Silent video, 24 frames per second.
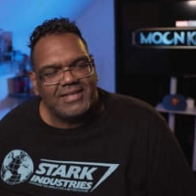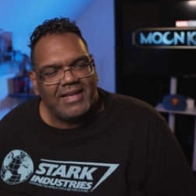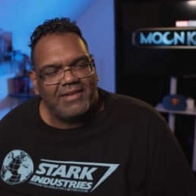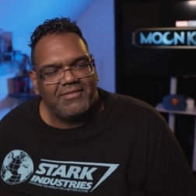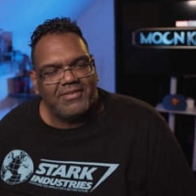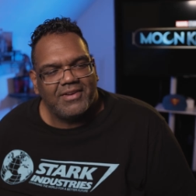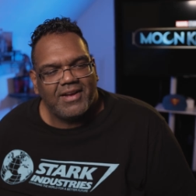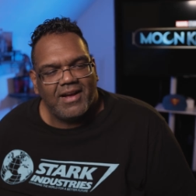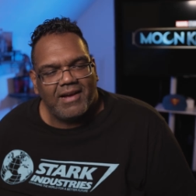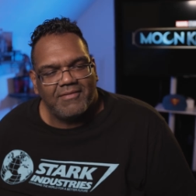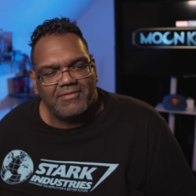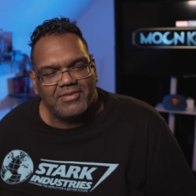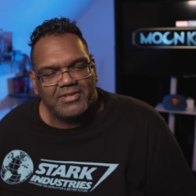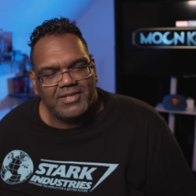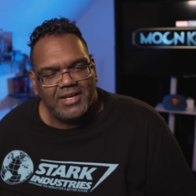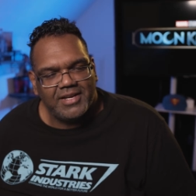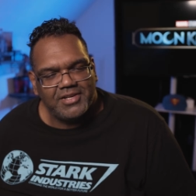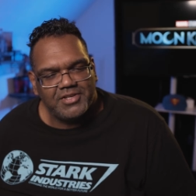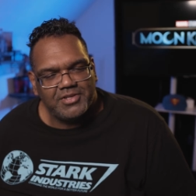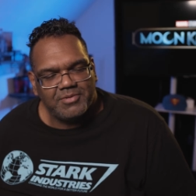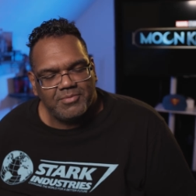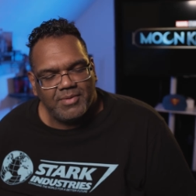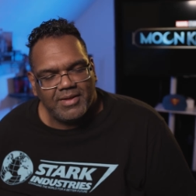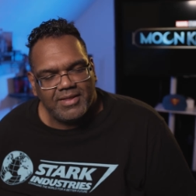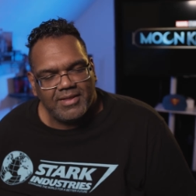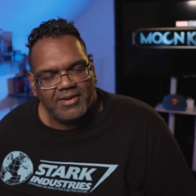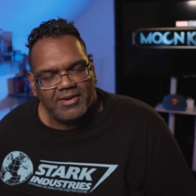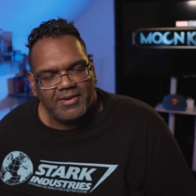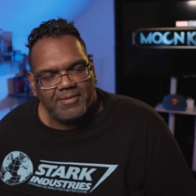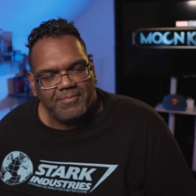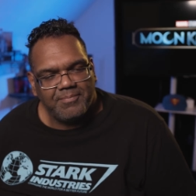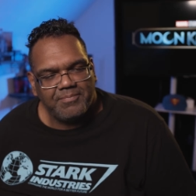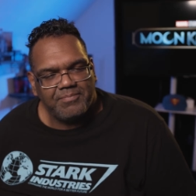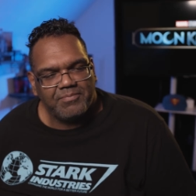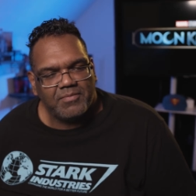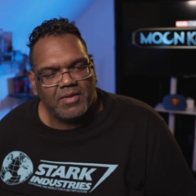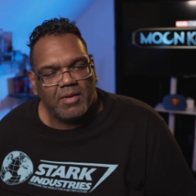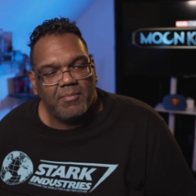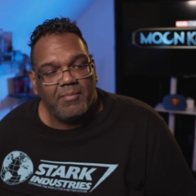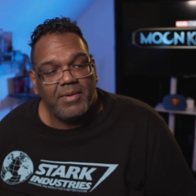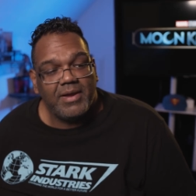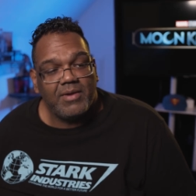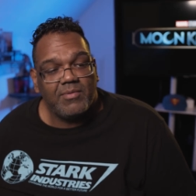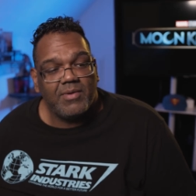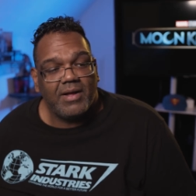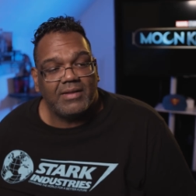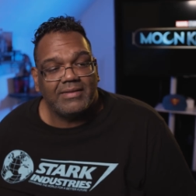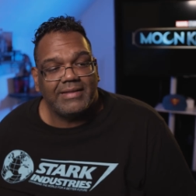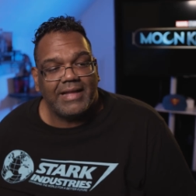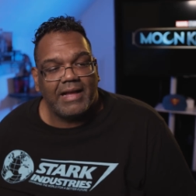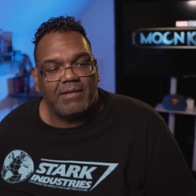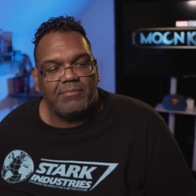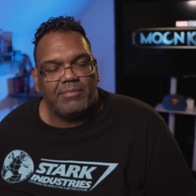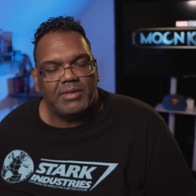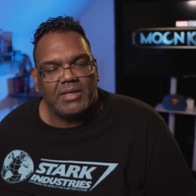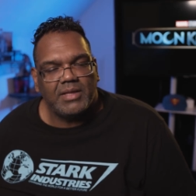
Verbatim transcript: to have a conversation with her. Meanwhile, down